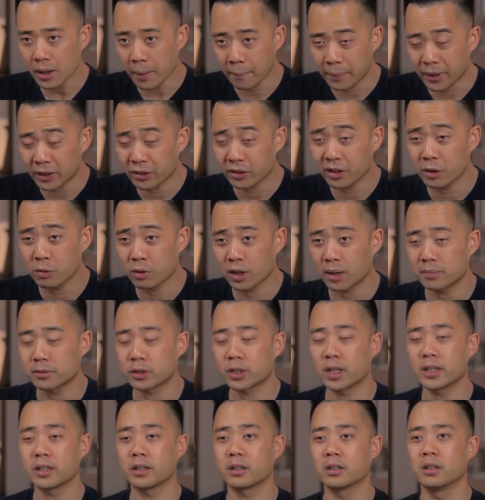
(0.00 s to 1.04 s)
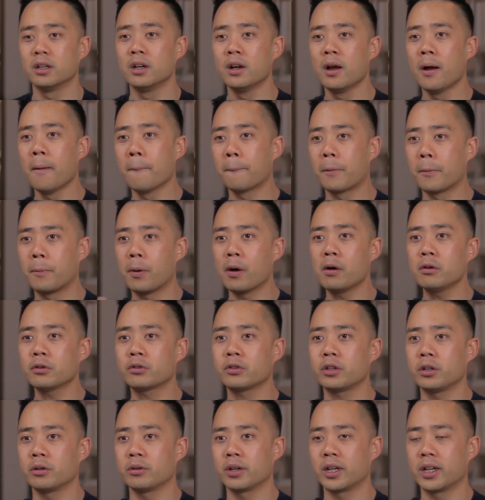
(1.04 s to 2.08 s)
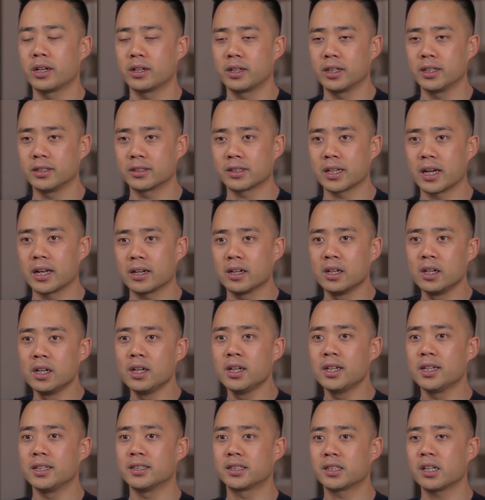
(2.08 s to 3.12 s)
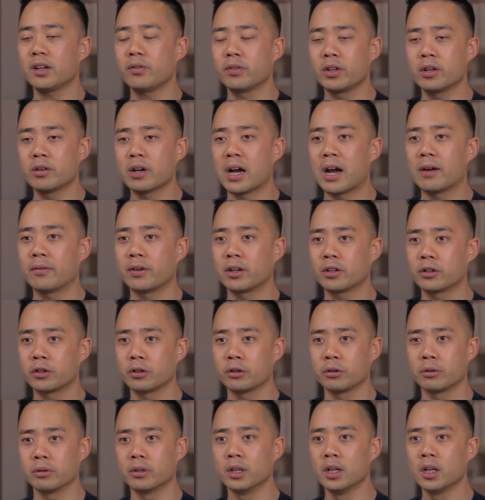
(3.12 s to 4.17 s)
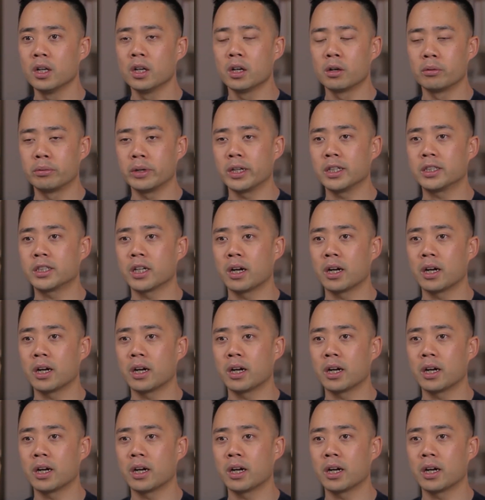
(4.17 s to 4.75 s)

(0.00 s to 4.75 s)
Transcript: Basically, what I'm trying to propose to you here is that instead of you having to reach